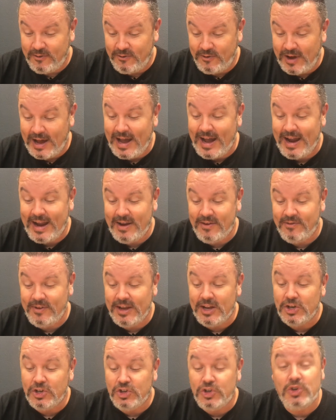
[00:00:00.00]
5
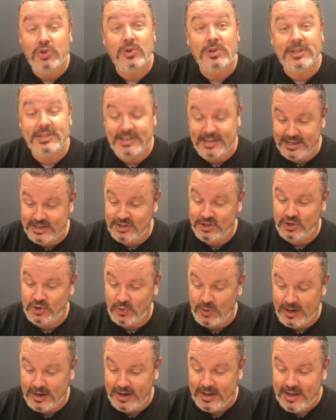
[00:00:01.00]
in Judah's
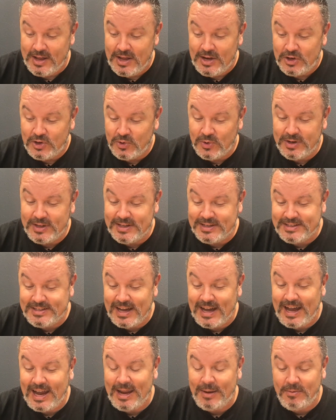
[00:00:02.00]
history. During the
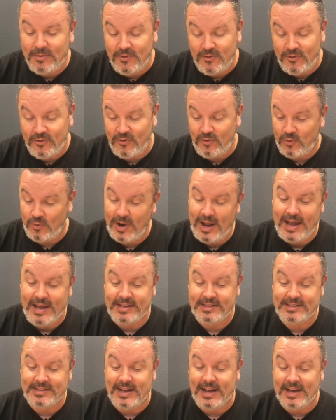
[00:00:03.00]
time of
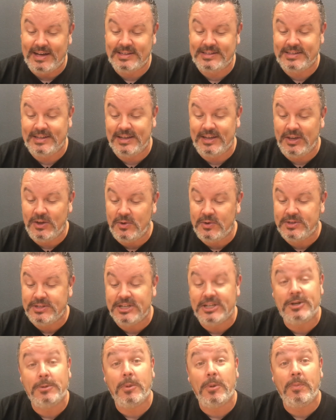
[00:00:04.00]
rest, Asa
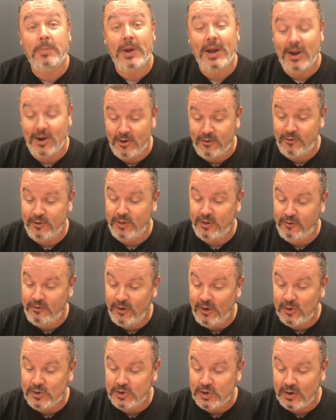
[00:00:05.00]
used it to prepare for the
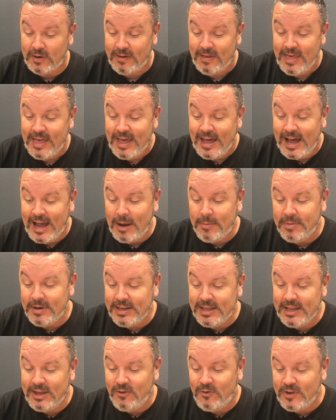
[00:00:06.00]
future. I
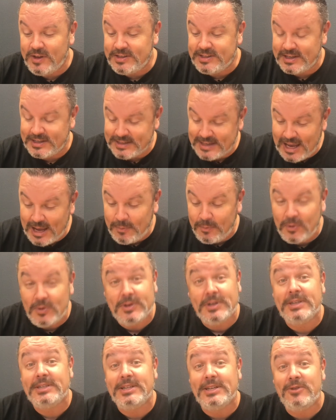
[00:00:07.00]
believe his
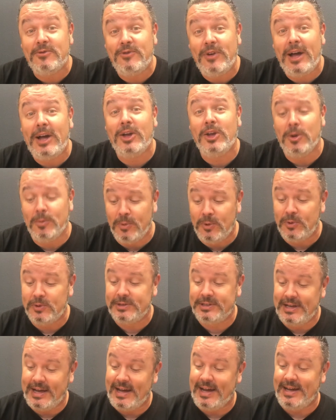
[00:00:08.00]
example is invaluable
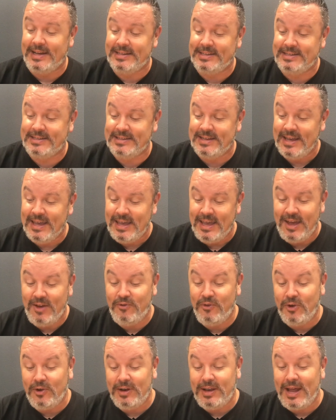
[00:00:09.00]
to us.
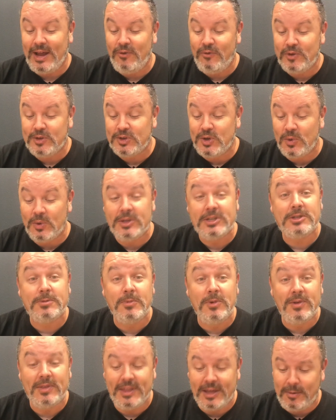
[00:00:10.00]
If your life is going
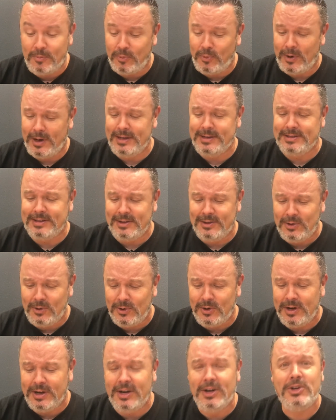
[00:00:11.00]
smoothly, praise the
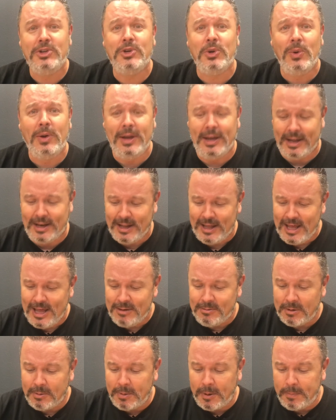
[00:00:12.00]
Lord and enjoy it,
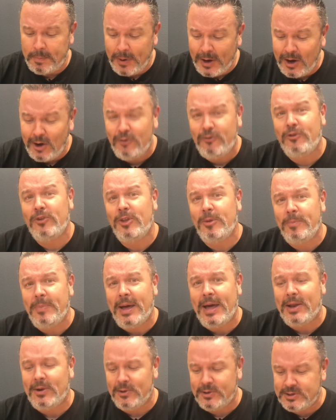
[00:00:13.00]
but prepare for the
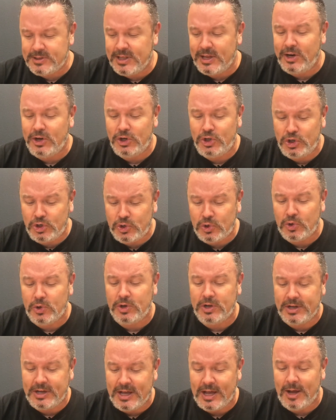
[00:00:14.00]
battles that are sure
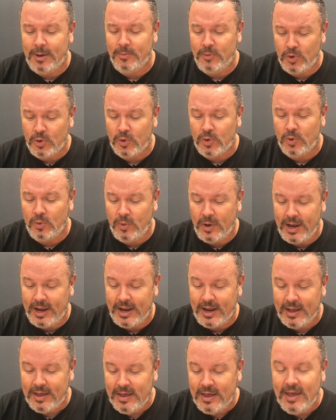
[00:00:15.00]
to come your
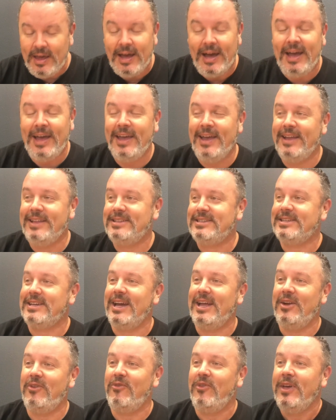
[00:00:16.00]
way. It's
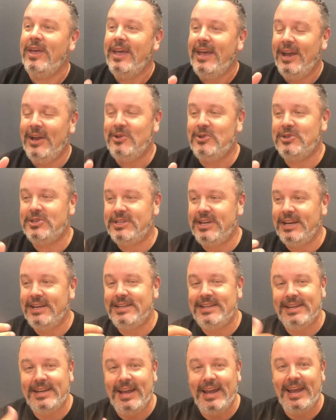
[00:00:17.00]
kind of interesting.
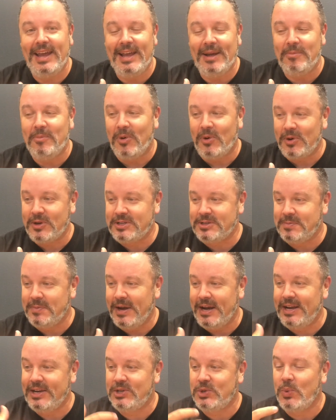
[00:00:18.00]
Today marks
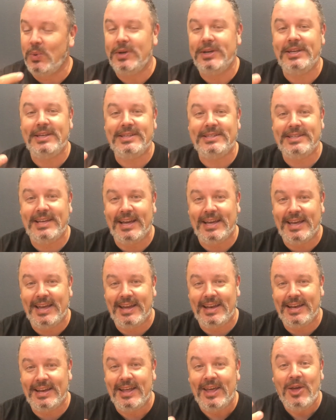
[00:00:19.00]
my
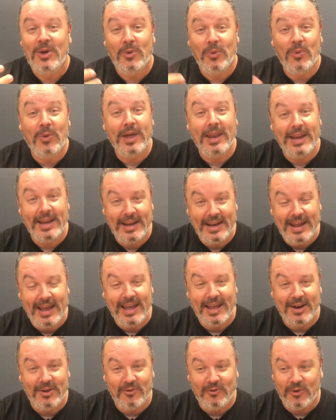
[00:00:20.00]
22nd wedding
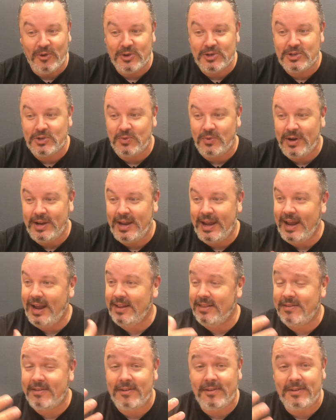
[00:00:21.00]
anniversary,
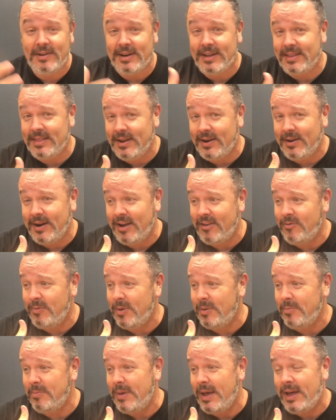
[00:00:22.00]
and certainly there have
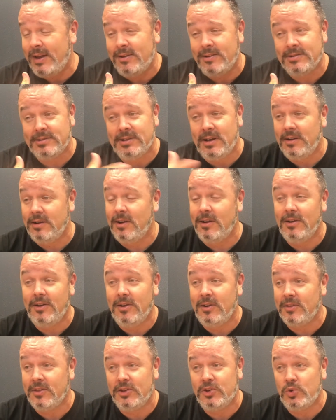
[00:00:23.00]
been battles all
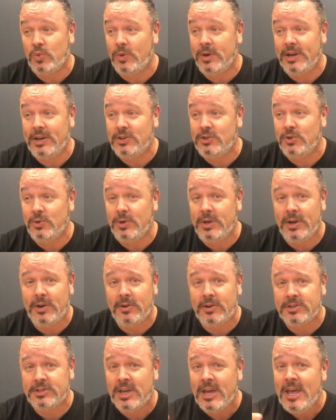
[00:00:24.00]
along the 22
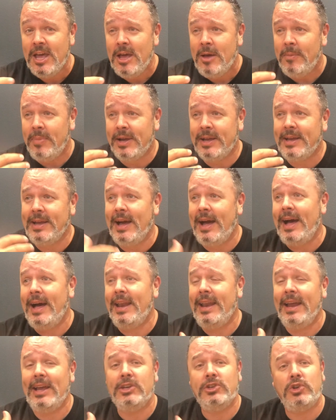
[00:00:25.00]
years, but
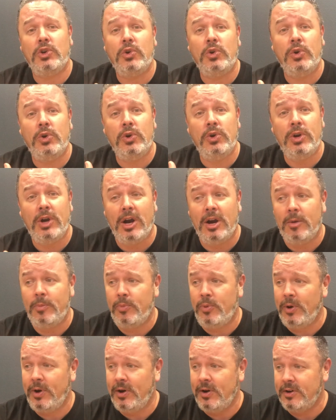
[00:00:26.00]
God has heard our
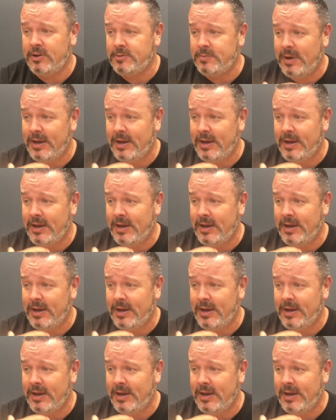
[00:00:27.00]
prayers.